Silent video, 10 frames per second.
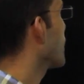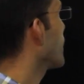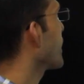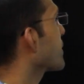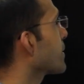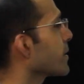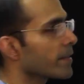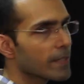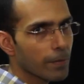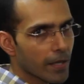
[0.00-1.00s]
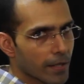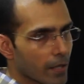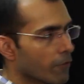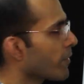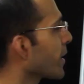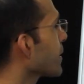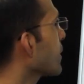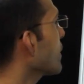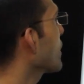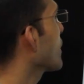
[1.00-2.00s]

Let's see this part now, final.